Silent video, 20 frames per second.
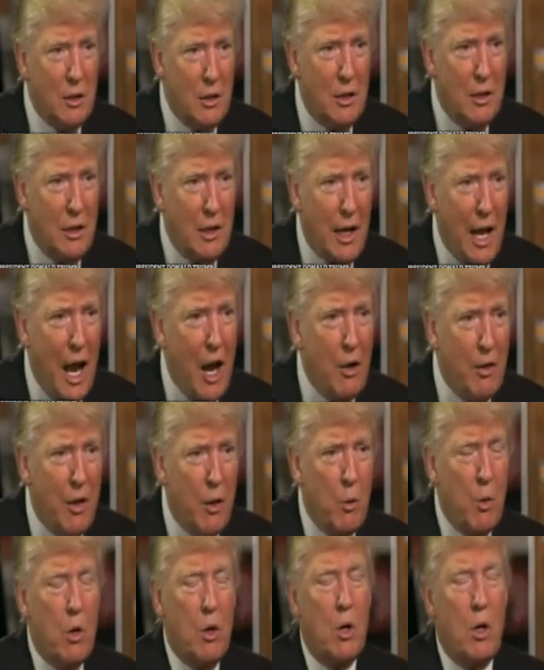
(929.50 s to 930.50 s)
saying
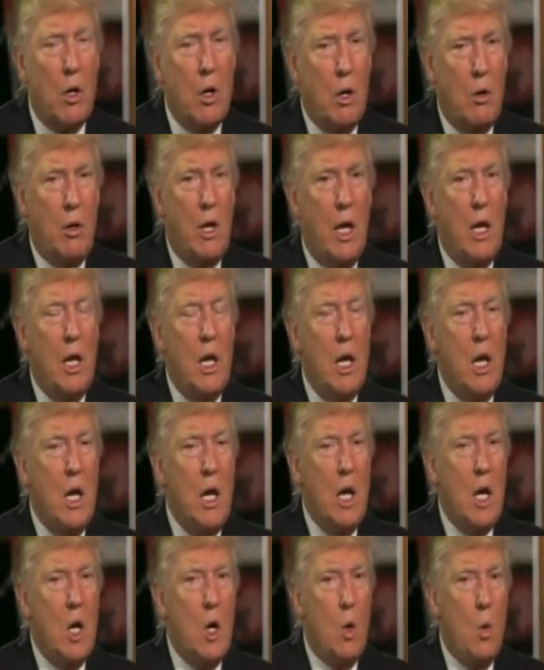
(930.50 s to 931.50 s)
how they were
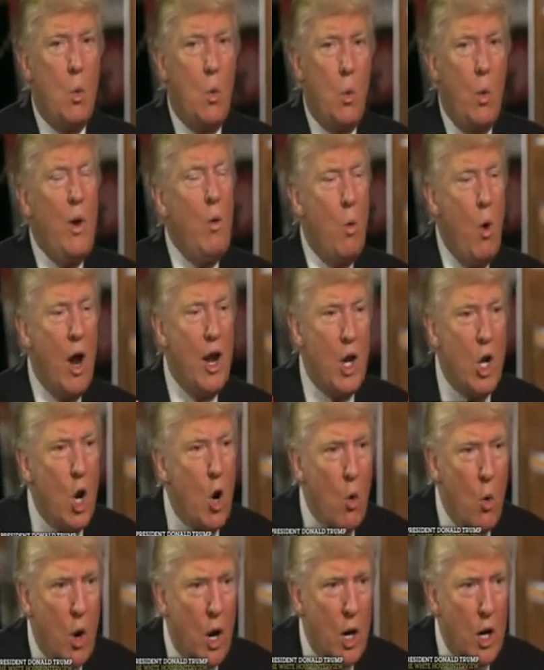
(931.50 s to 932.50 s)
hurt. Okay.
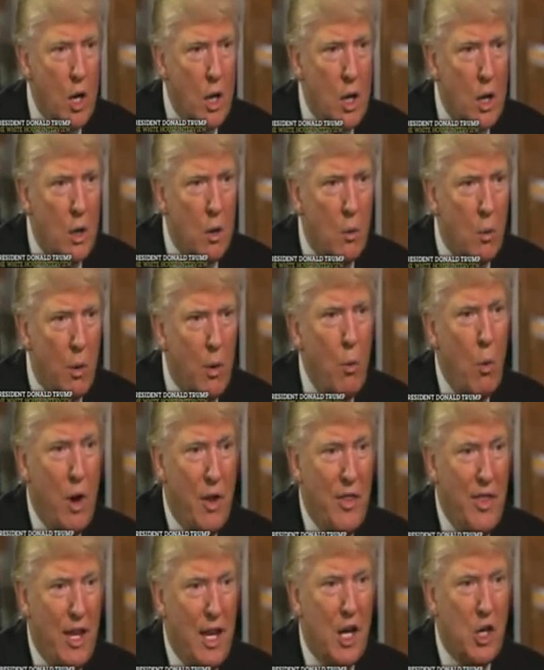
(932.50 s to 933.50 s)
We want no
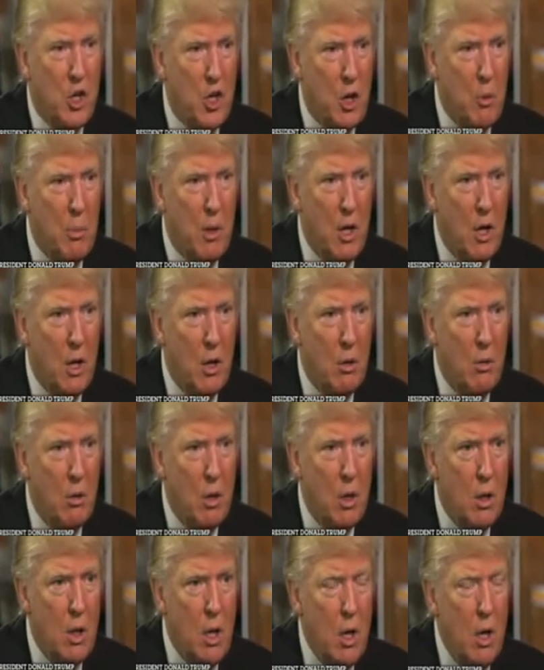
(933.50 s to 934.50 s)
one. We want the
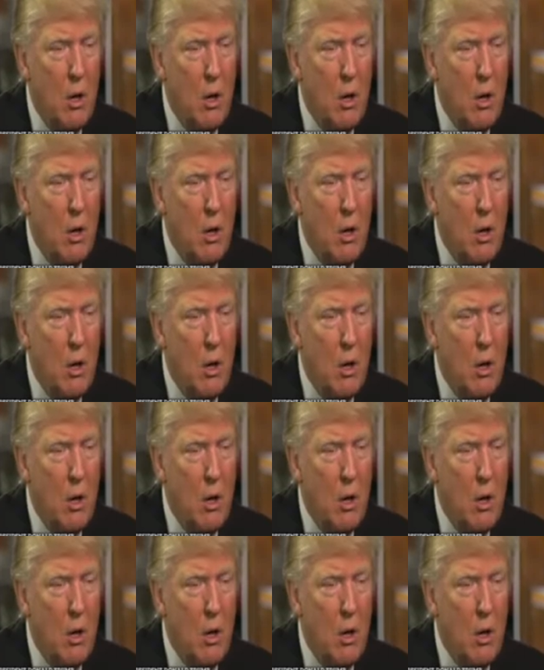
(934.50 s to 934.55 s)
answer to be